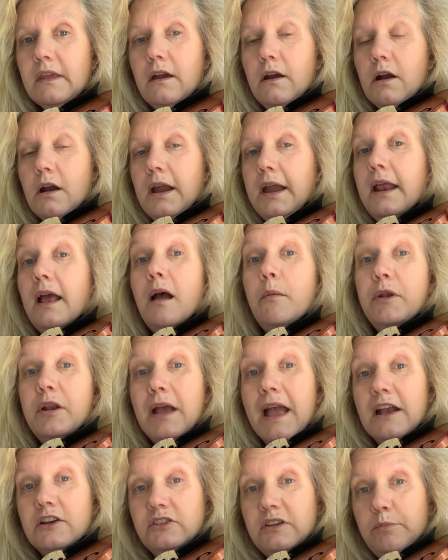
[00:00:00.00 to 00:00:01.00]
All right, I'm gonna
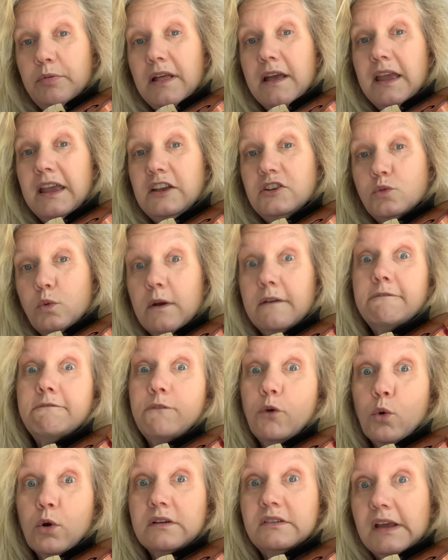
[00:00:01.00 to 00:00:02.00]
actually play each one
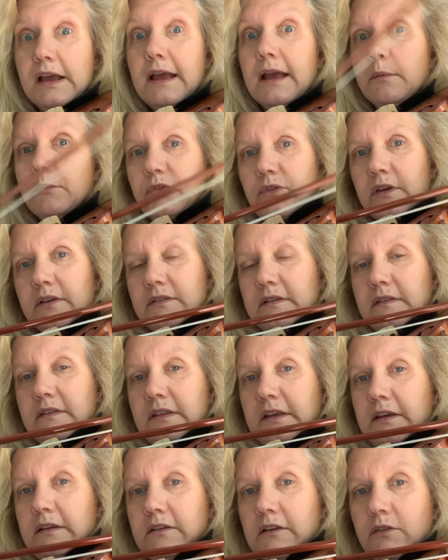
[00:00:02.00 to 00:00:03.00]
four times because it's
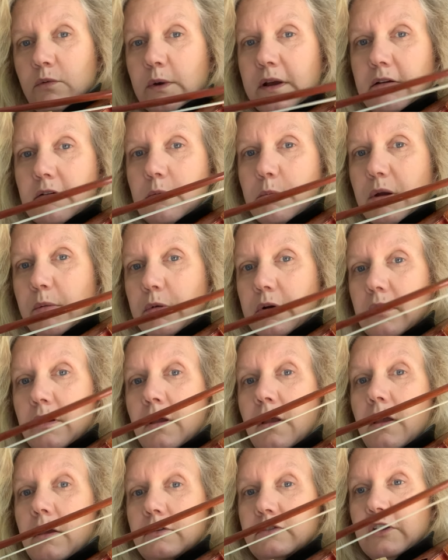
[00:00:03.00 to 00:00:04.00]
the easiest way to remember.
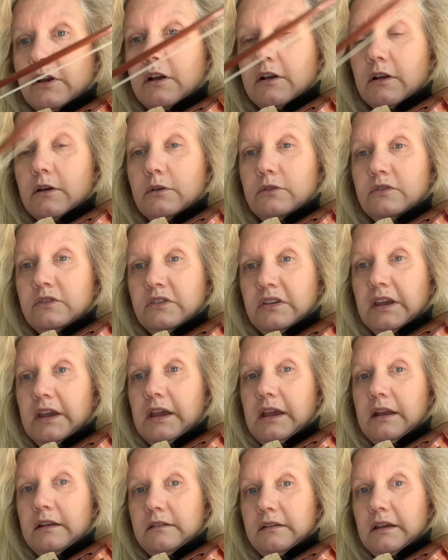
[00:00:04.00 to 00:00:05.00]
So you're gonna go
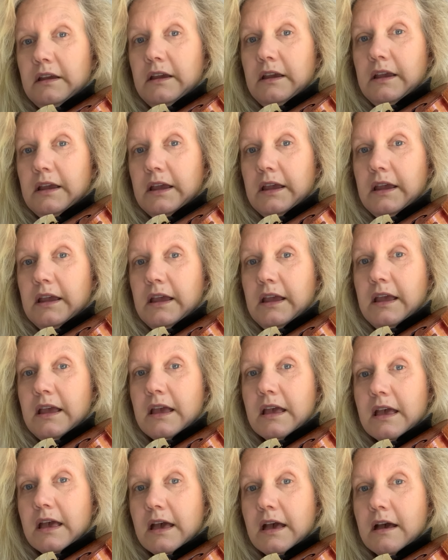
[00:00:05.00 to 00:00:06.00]
C, D,
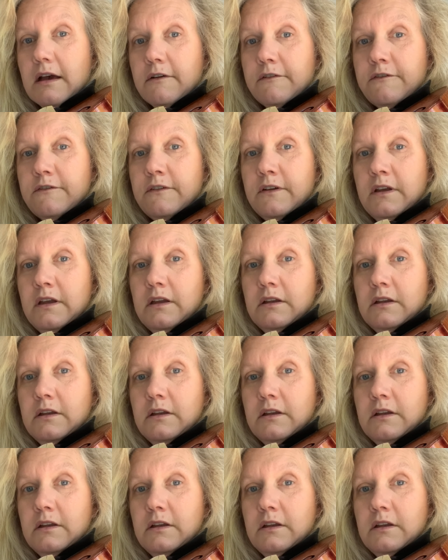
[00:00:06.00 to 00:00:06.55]
E, F,